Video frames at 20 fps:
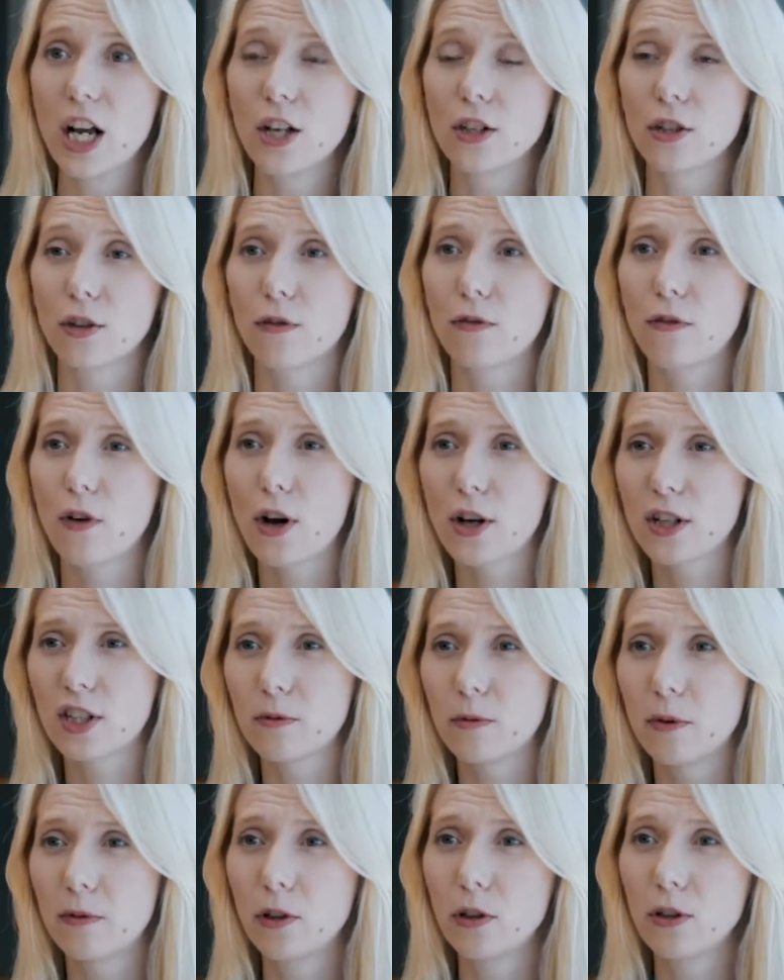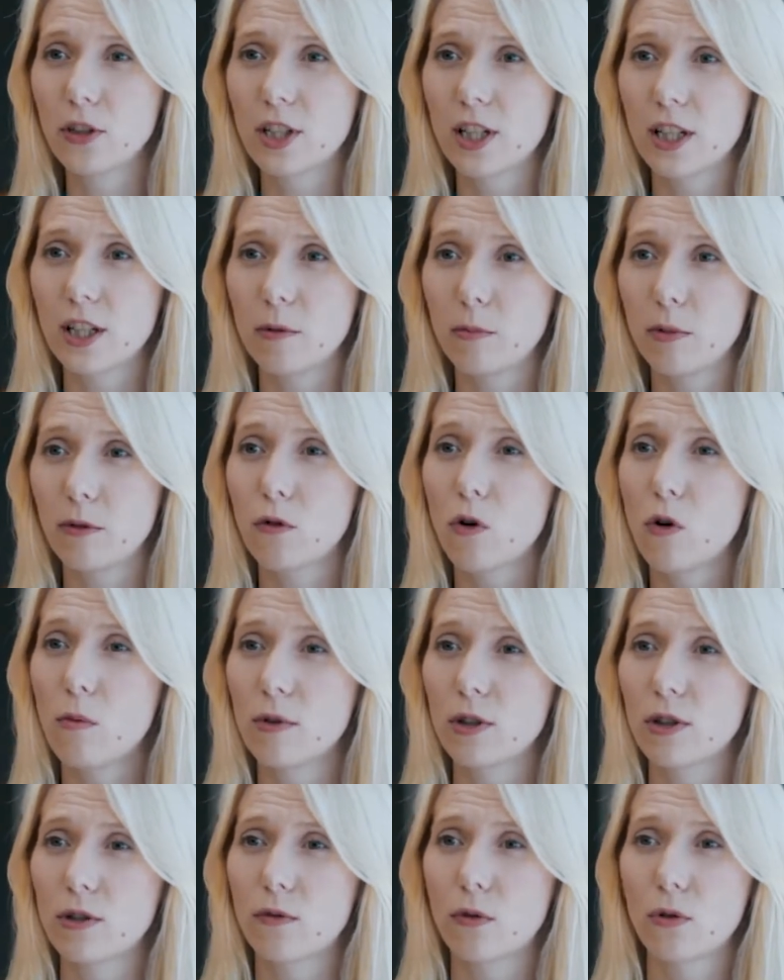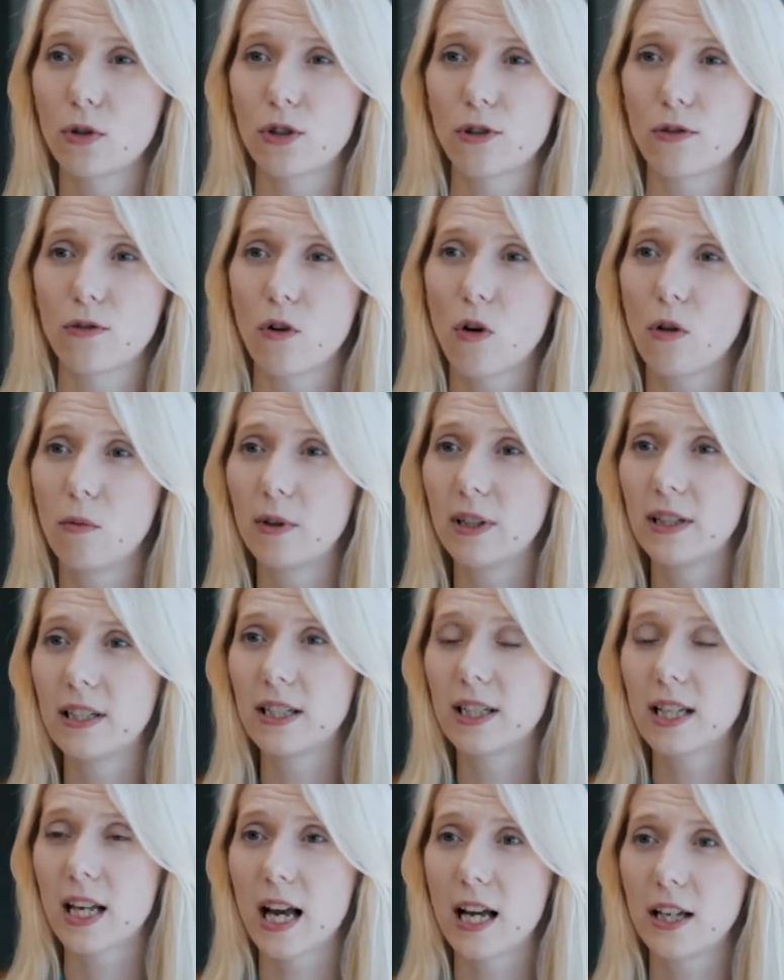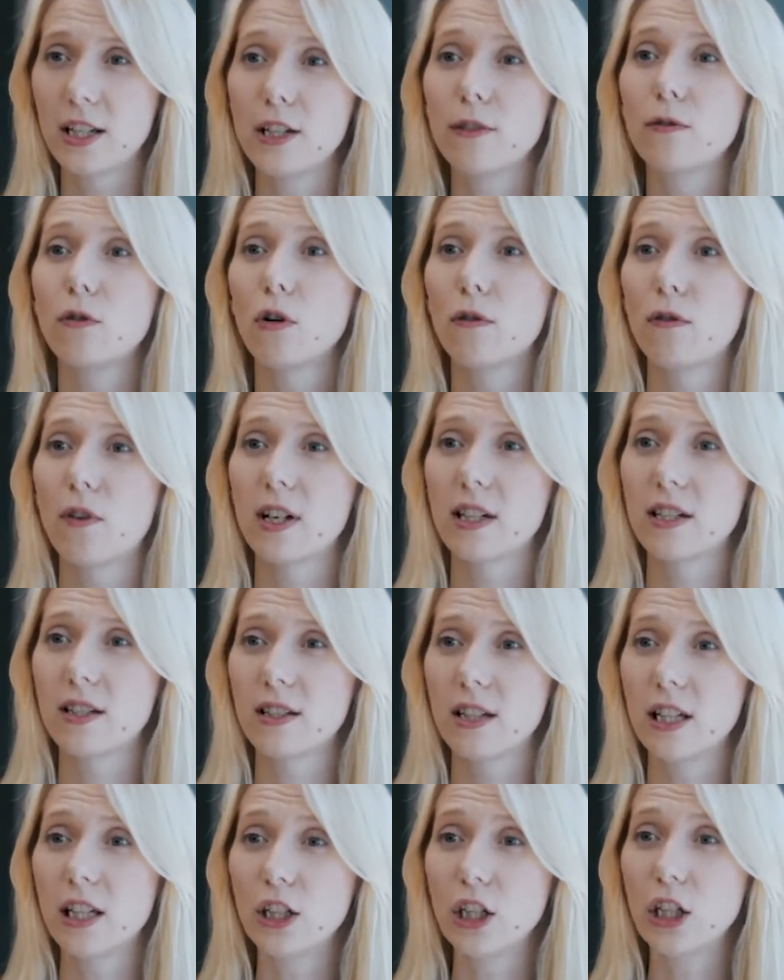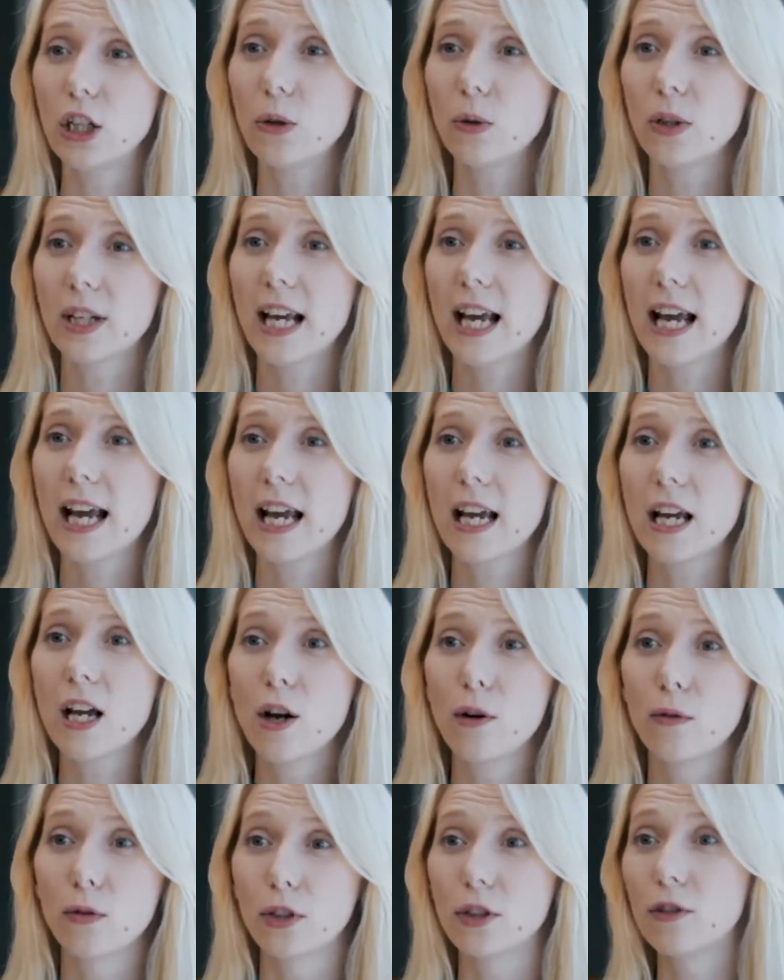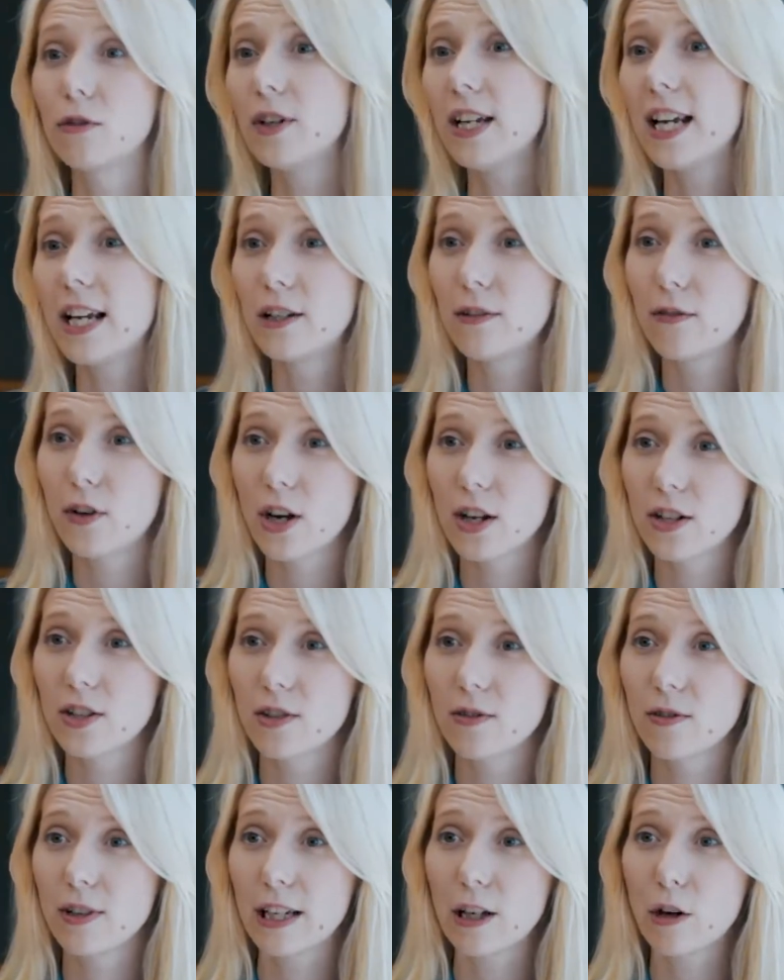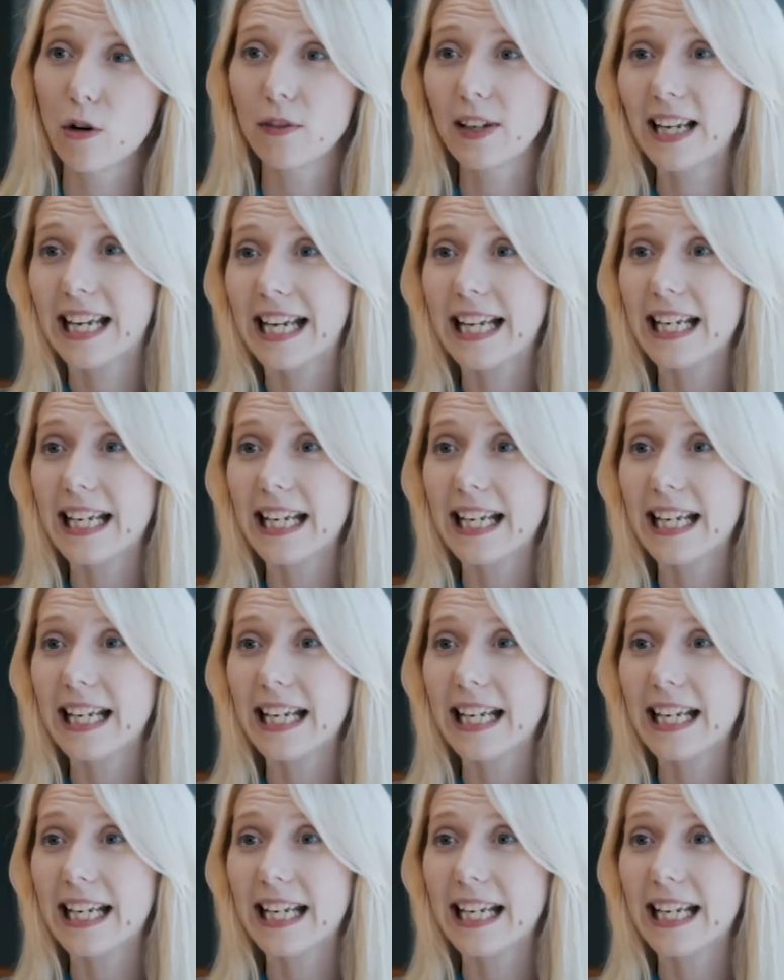So first, we've looked at the performance of auto-enrolment uh, default funds in the U K for the three-year anniversary of A